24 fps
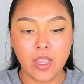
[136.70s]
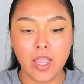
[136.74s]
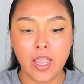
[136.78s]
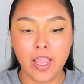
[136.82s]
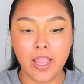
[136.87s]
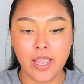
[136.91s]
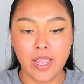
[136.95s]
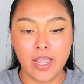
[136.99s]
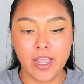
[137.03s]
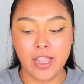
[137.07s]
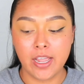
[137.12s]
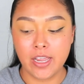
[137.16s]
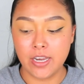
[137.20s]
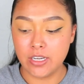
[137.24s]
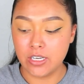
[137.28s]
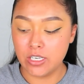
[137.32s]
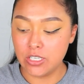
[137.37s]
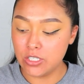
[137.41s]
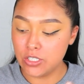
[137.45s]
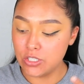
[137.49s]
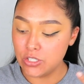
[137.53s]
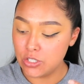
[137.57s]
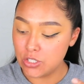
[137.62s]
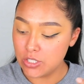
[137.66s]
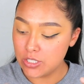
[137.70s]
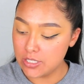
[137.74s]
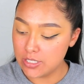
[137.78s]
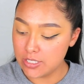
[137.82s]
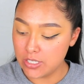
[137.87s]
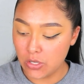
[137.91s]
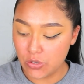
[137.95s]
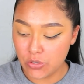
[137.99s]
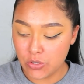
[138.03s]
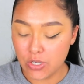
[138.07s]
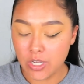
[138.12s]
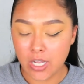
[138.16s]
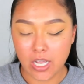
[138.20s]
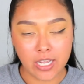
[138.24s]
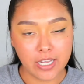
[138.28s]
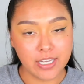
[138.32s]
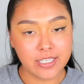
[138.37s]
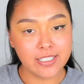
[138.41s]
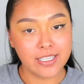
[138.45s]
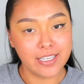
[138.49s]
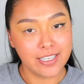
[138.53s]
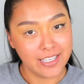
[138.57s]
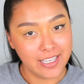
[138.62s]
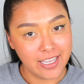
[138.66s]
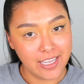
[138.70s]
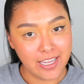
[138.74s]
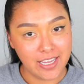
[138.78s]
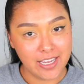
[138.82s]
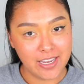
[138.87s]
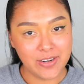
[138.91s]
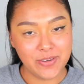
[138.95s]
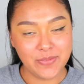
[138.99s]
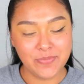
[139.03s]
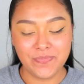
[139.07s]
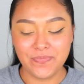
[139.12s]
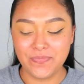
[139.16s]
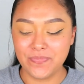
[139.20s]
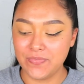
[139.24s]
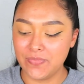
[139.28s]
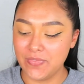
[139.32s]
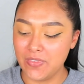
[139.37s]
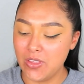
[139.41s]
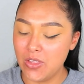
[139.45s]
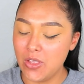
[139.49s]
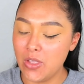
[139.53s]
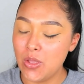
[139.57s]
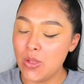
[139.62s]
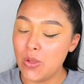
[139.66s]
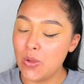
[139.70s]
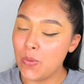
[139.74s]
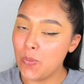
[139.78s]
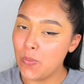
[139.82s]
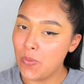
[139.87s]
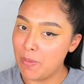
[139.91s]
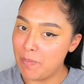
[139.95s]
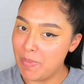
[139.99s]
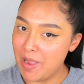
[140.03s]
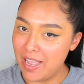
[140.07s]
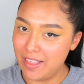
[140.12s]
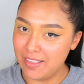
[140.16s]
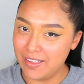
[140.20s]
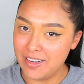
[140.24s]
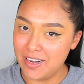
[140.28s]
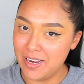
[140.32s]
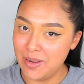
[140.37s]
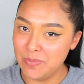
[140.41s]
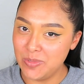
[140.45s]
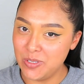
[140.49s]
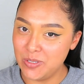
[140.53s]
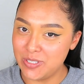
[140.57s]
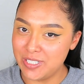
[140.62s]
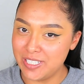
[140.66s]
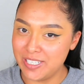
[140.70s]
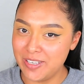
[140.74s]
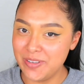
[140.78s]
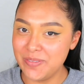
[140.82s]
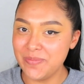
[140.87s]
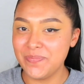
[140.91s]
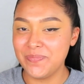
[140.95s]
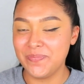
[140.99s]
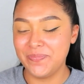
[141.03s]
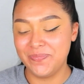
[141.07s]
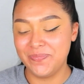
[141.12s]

and just tell you guys again what palette I'm using.